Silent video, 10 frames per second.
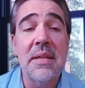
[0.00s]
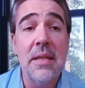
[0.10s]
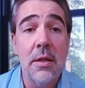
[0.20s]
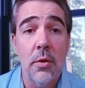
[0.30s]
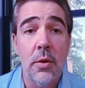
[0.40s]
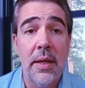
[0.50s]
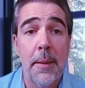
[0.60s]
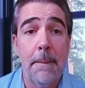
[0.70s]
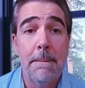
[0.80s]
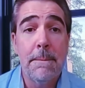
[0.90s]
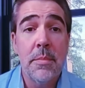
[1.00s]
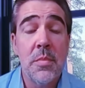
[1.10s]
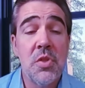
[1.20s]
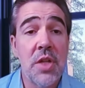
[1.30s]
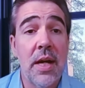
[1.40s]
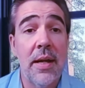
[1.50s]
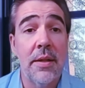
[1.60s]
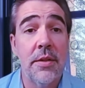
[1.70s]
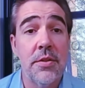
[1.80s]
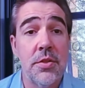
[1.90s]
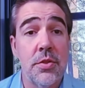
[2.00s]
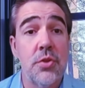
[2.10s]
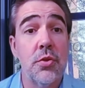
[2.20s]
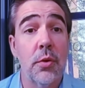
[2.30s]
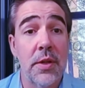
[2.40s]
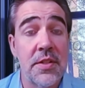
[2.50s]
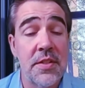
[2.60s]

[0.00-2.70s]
hearing John's stories.